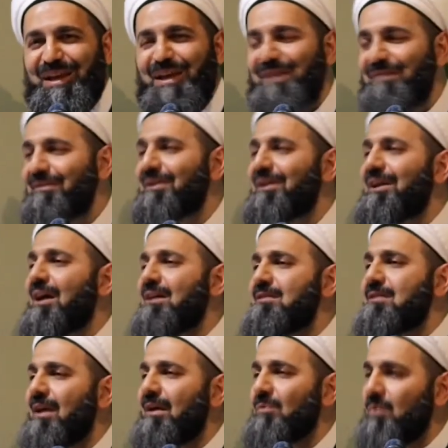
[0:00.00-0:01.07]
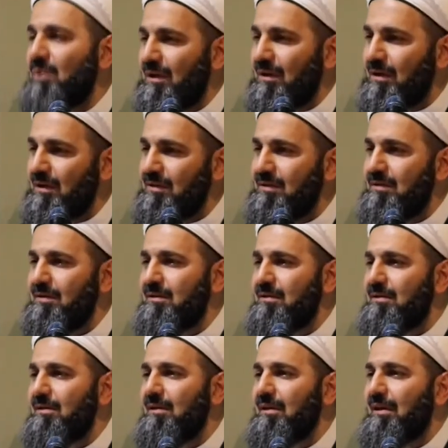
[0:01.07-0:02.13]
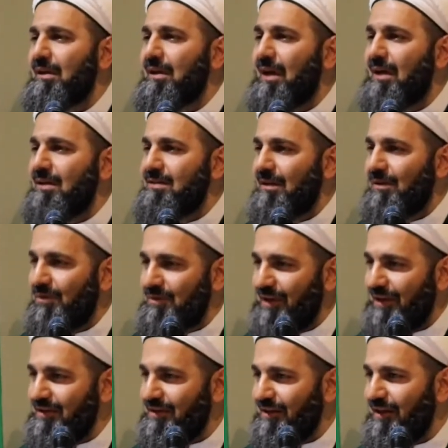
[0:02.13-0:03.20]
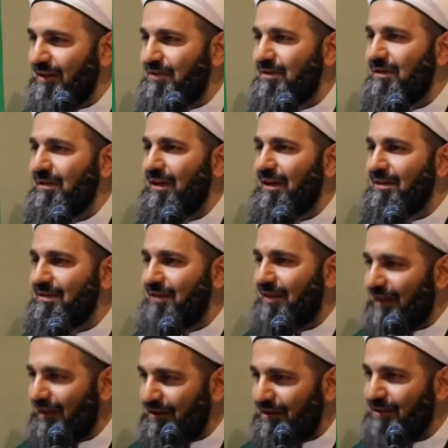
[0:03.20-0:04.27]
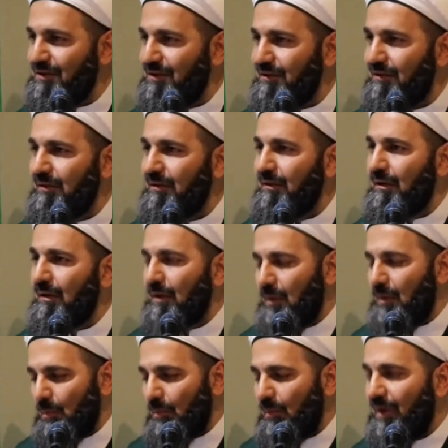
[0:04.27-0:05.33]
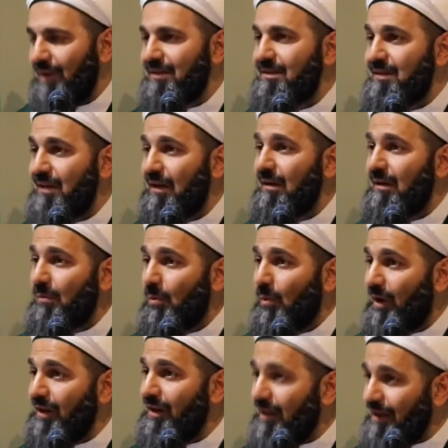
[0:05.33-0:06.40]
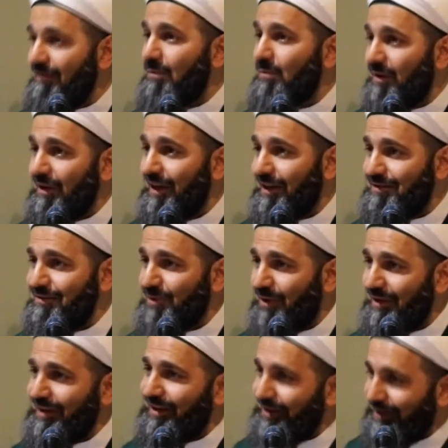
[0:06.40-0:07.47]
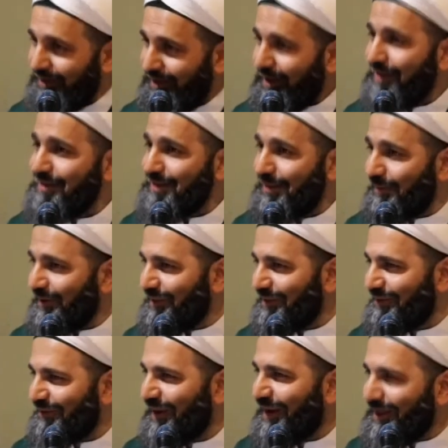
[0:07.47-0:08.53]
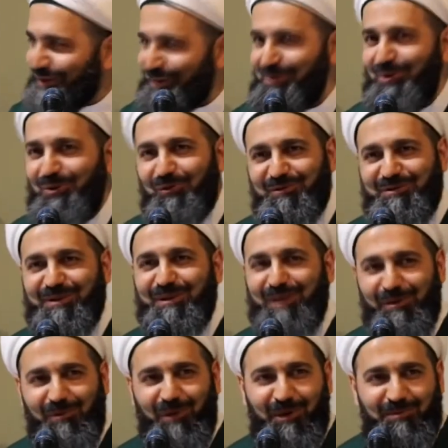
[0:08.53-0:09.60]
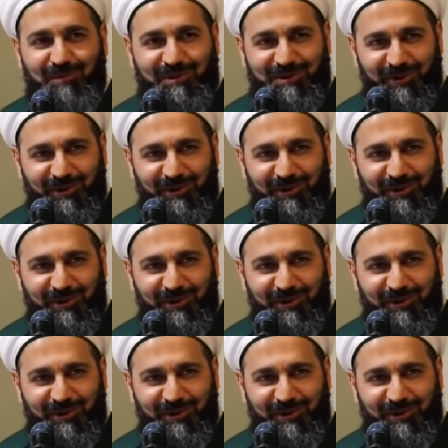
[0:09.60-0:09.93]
even he has that weakness, he has that intoxication, he has that addiction. But still, when he, even when he gets drunk, he ends up at the, at the door of Sayyidina Muhammad.